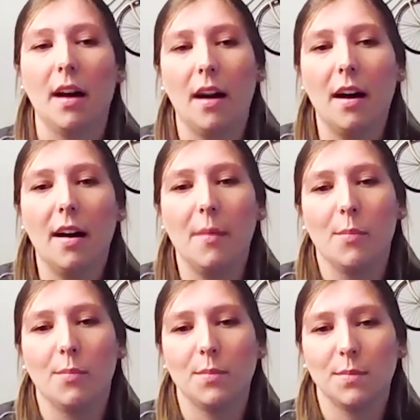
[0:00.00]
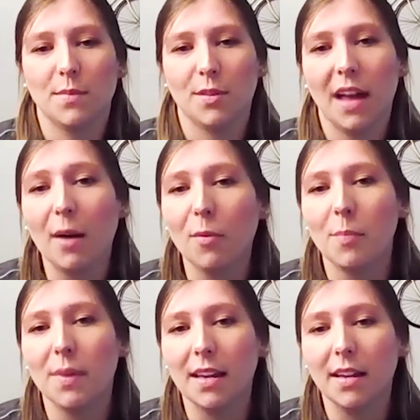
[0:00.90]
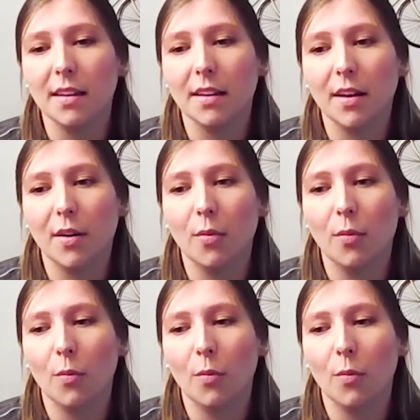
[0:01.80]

Um, so that would be, you know,